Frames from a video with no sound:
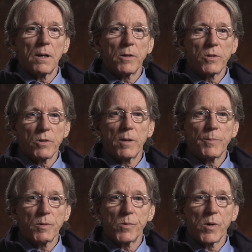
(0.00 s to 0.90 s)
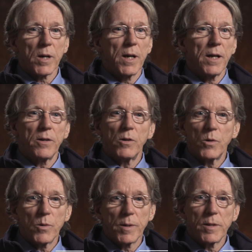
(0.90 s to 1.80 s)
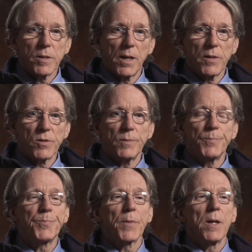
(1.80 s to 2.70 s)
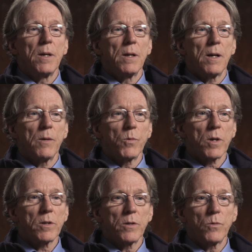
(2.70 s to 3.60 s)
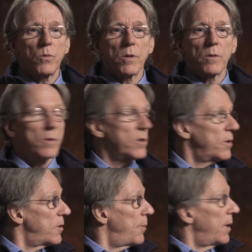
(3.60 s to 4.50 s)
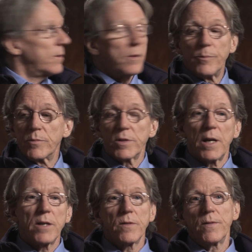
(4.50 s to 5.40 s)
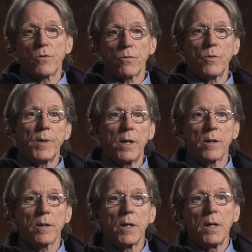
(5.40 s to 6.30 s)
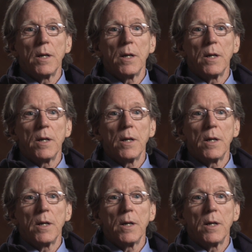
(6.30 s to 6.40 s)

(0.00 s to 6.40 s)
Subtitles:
I showed up to work. I had no orientation. I worked on a ward which is about the size of this room here.